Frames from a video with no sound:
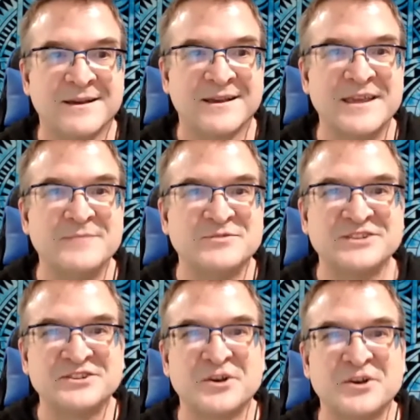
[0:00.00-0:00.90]
keep
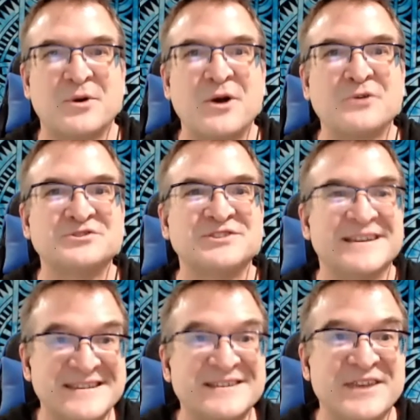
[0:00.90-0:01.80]
changing your approach
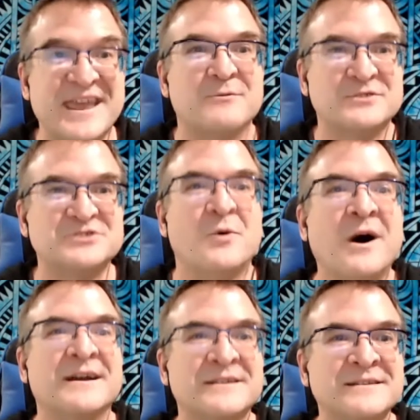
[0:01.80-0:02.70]
until you get what you
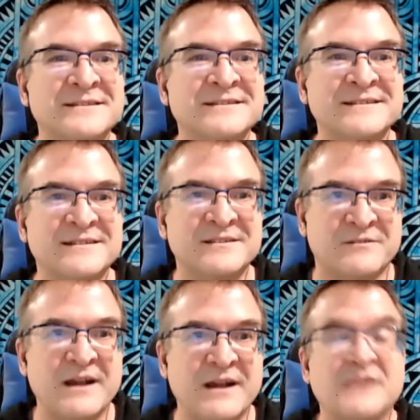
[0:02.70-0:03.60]
want,
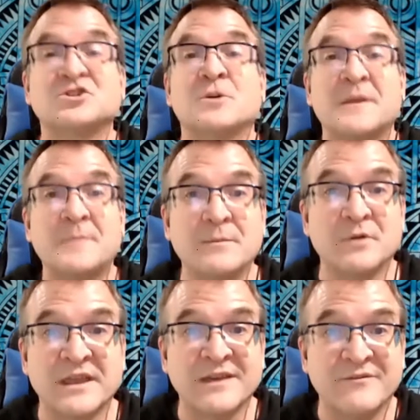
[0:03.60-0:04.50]
right? And so many people
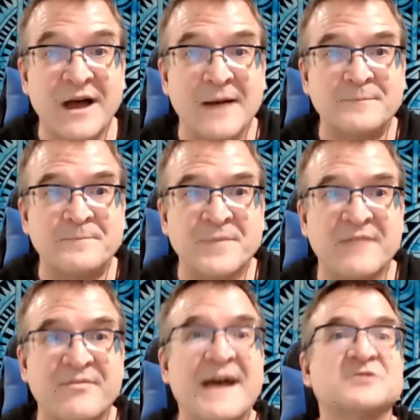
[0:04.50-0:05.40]
give up.
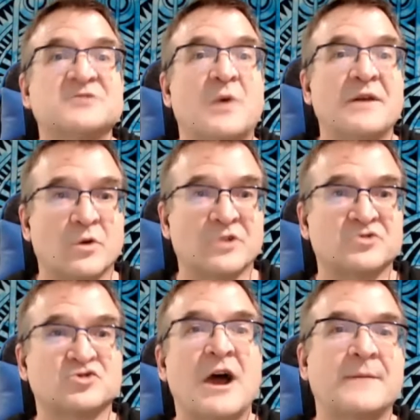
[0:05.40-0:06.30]
And that's why the word
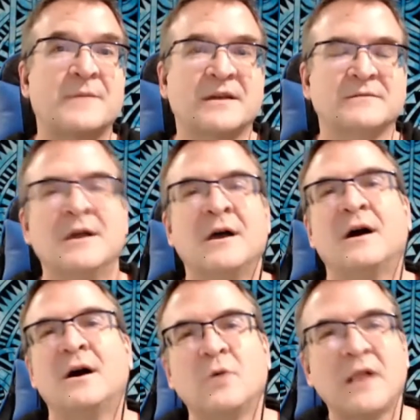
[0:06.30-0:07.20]
try, because,
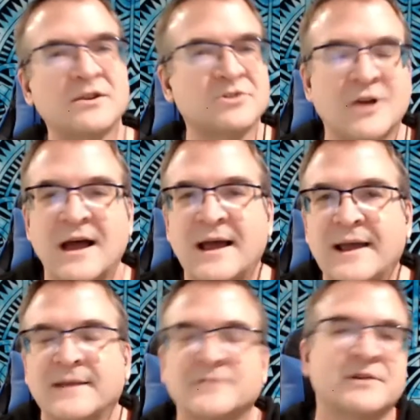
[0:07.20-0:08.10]
oh, well, I
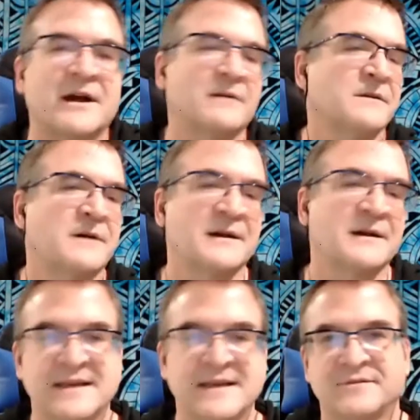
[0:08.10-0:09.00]
tried, I only got
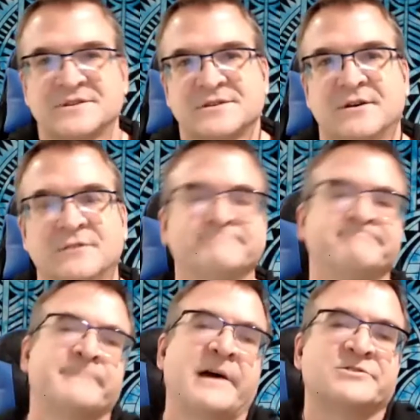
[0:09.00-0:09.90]
7, so
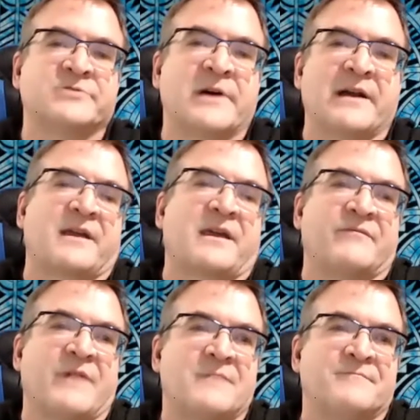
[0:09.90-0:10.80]
I tried, I
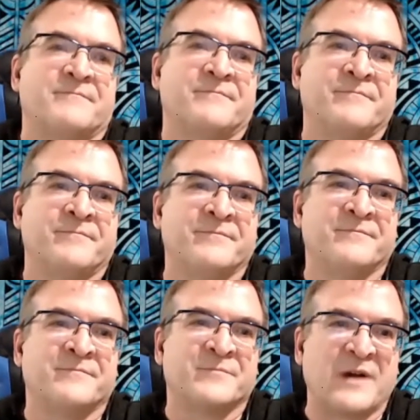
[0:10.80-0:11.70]
gave up,
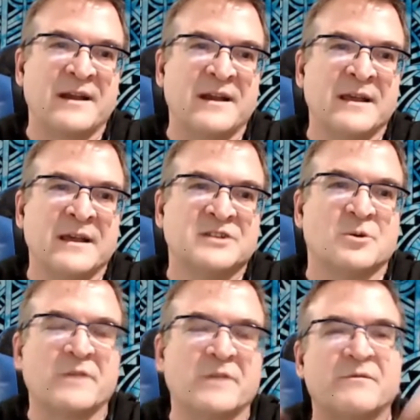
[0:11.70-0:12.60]
right? So
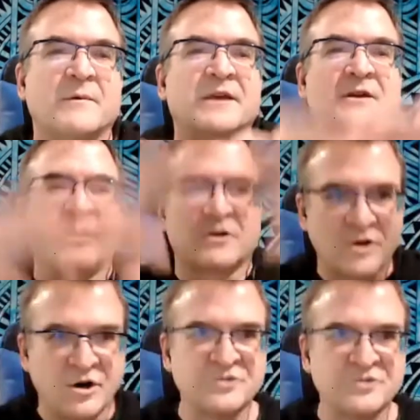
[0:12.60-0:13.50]
we've, in our
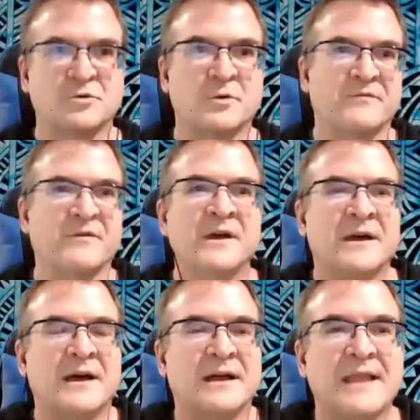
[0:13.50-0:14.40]
culture, we've
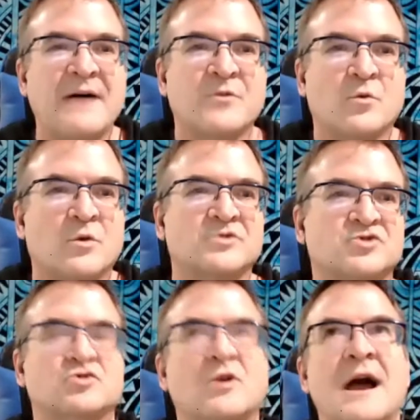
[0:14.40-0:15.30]
allowed the word
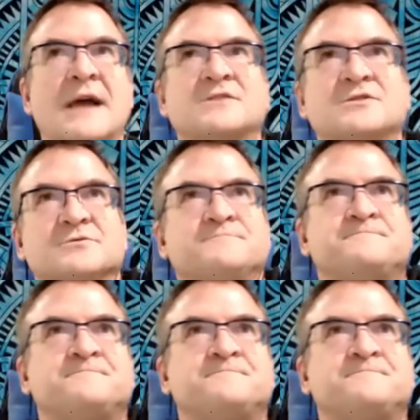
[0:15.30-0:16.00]
try to